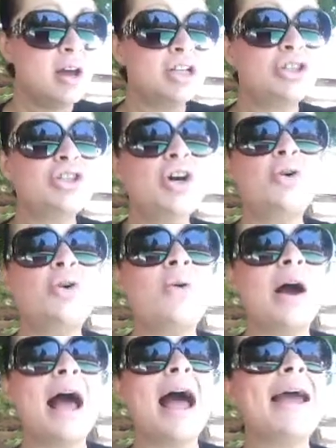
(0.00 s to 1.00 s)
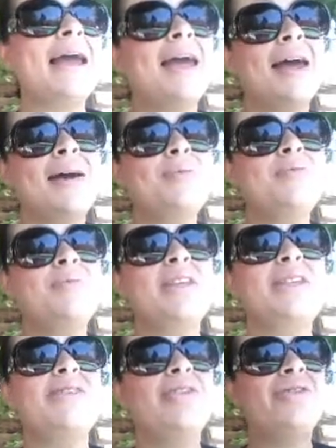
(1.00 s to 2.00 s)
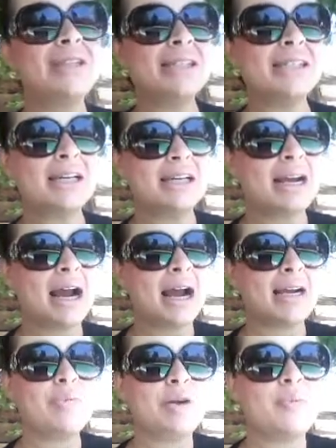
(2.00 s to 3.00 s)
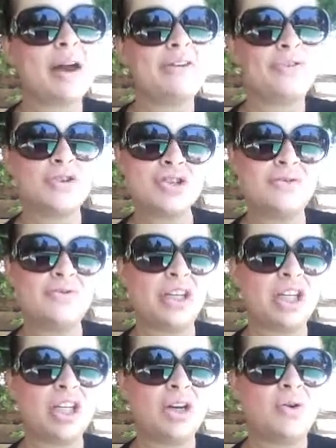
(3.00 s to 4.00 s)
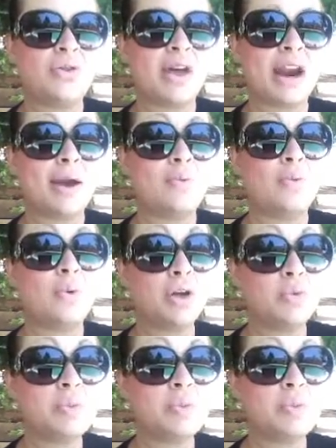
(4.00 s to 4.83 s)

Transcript: So this is going to kind of be my first video that I will